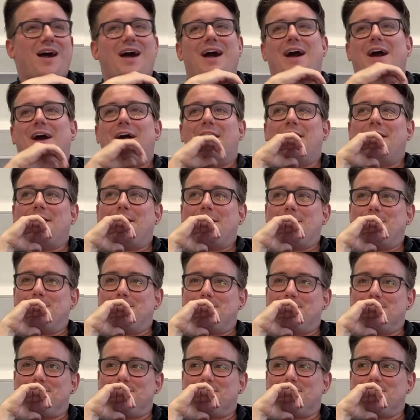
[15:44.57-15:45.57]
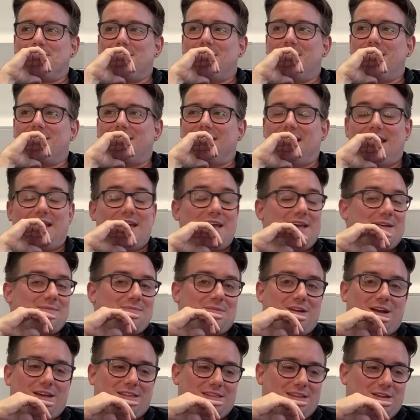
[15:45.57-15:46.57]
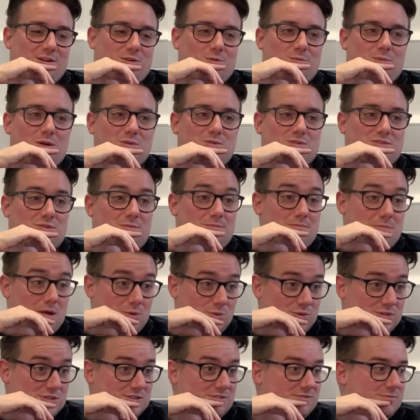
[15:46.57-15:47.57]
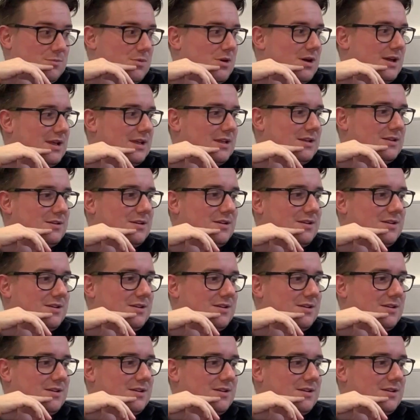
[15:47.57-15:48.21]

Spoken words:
I think most of my